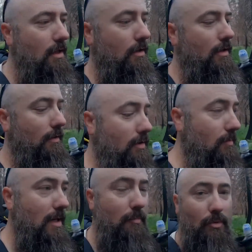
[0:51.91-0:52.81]
I was in a
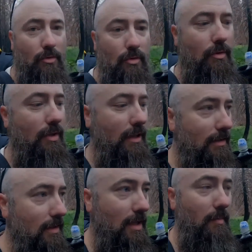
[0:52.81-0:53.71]
bad mood when I got to
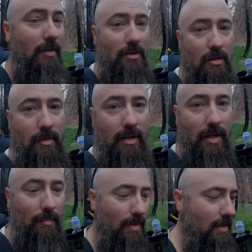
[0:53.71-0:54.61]
camp and you cheered me right up.